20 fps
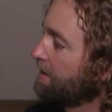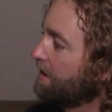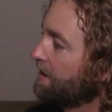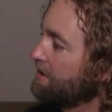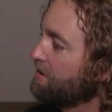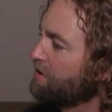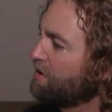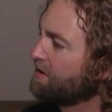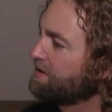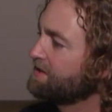
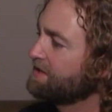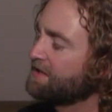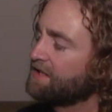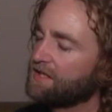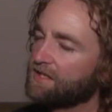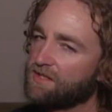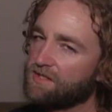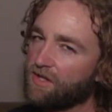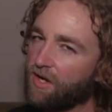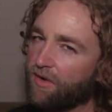and you can see it
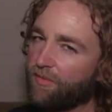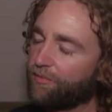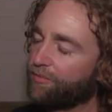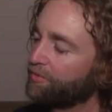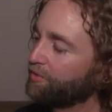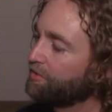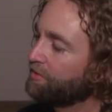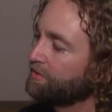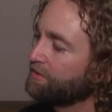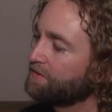in Dom
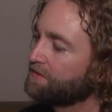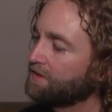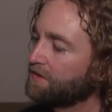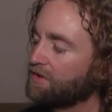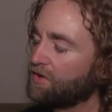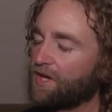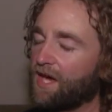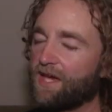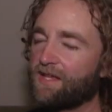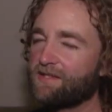Bruce.
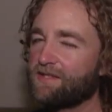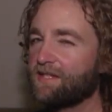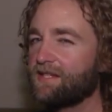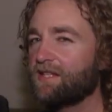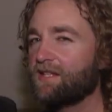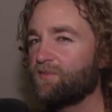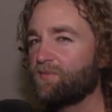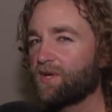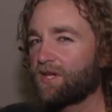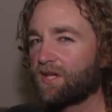You can't see
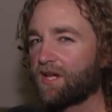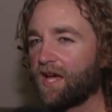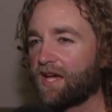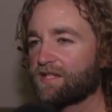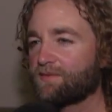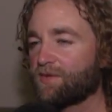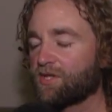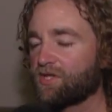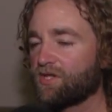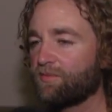it
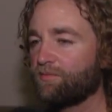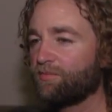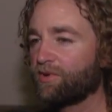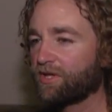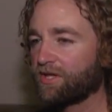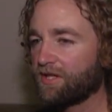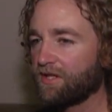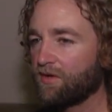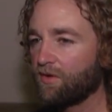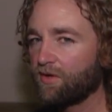as much in
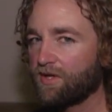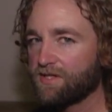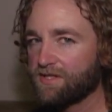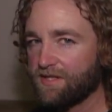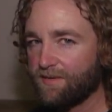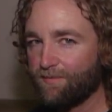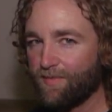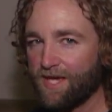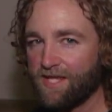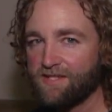Bolino because
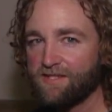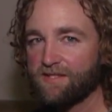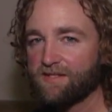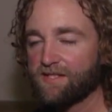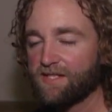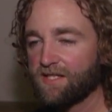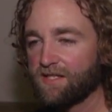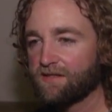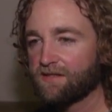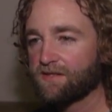he bends his
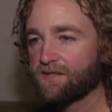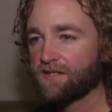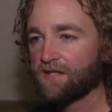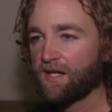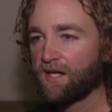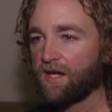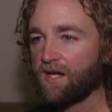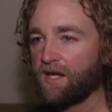knees.